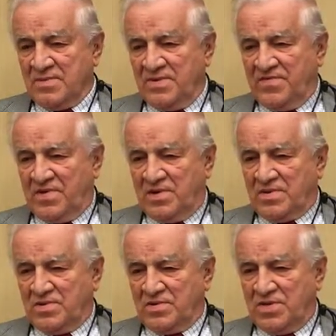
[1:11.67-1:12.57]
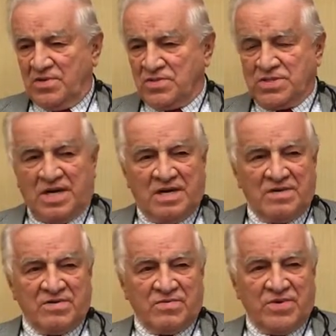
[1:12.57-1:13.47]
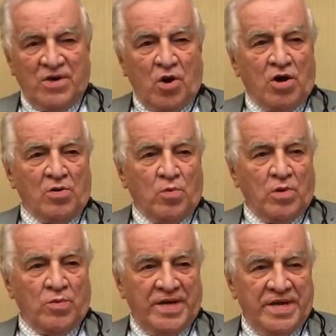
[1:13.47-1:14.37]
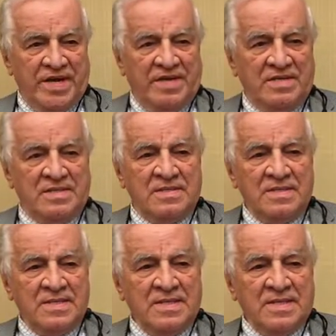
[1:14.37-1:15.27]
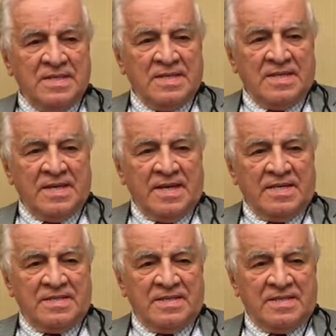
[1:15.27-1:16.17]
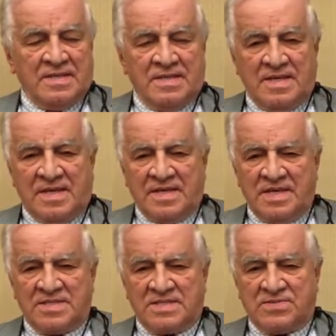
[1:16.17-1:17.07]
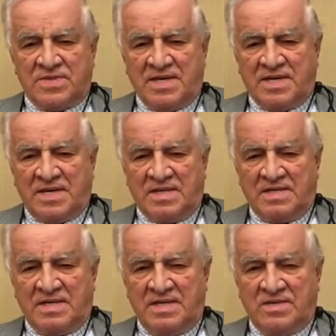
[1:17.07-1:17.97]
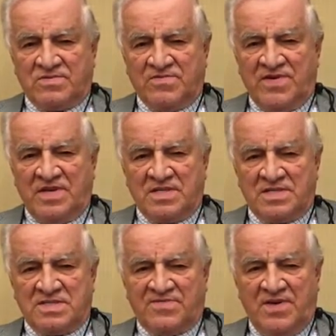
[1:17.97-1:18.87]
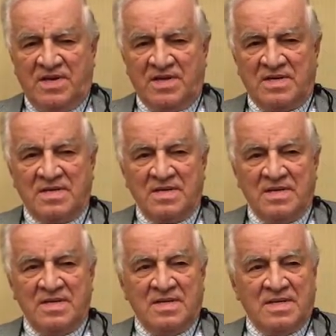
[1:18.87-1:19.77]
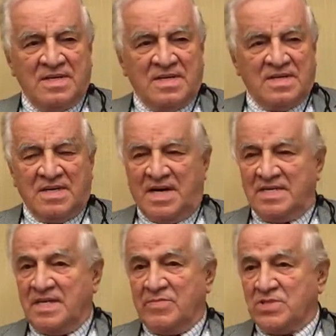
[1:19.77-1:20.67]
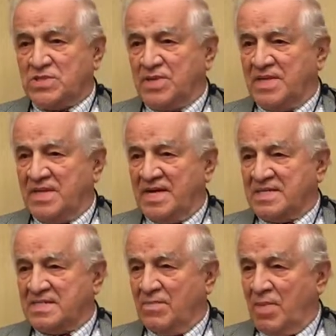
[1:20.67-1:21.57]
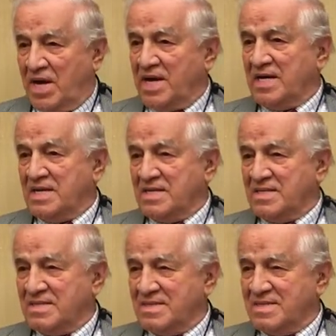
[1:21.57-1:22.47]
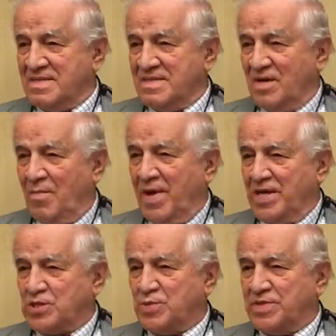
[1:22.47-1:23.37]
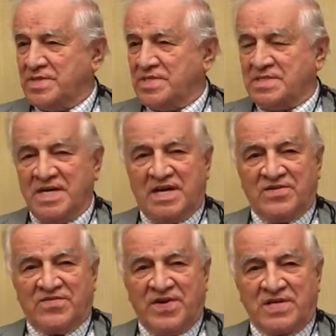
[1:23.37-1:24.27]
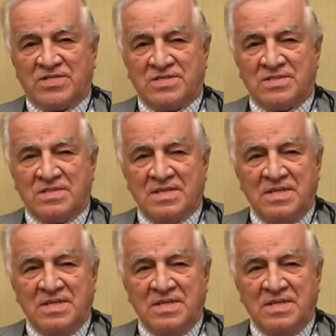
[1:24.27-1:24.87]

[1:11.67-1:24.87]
we've all heard the old song, or we are what we eat. And uh, I guess when I got into the intravenous feeding, I demonstrated that to my amazement and satisfaction